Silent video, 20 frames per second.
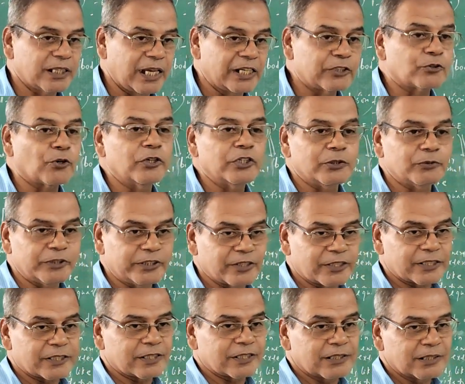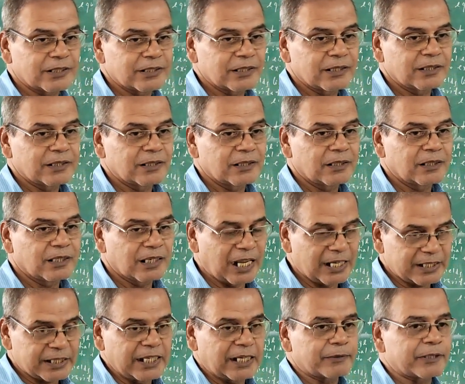I told you this.
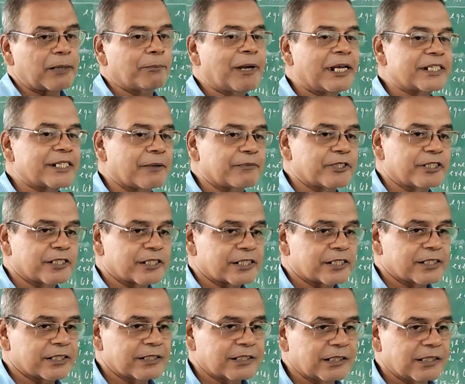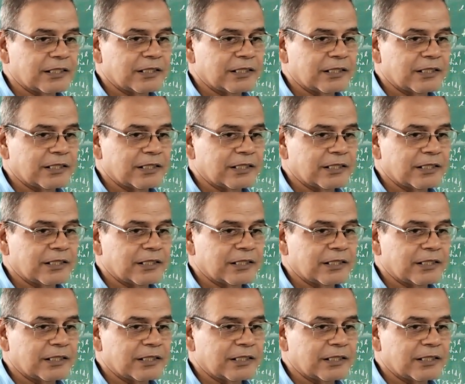Last year, my subject.